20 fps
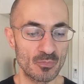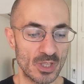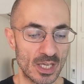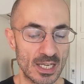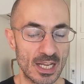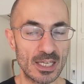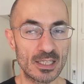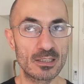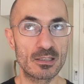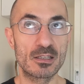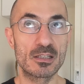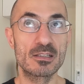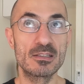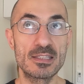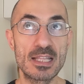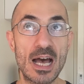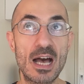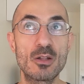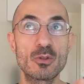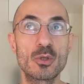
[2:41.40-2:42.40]
And
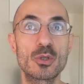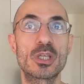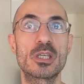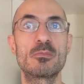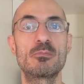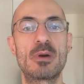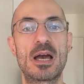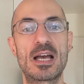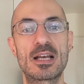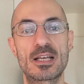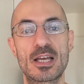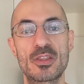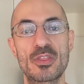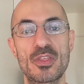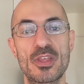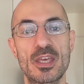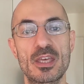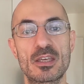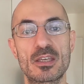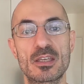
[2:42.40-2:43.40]
now looking back, I
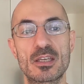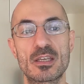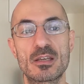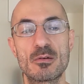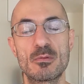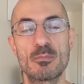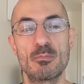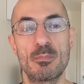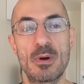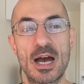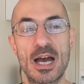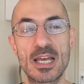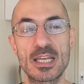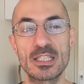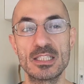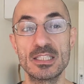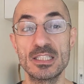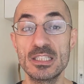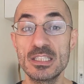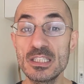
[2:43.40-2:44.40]
think
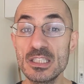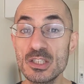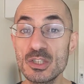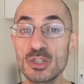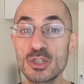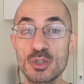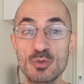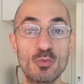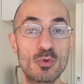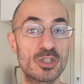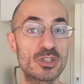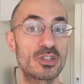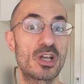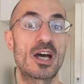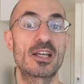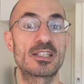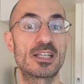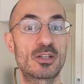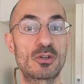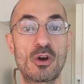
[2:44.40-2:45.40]
my niche was
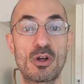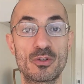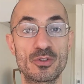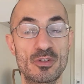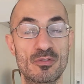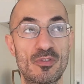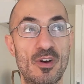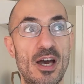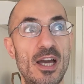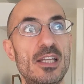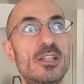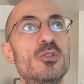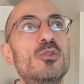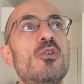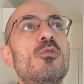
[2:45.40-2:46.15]
not at all defined.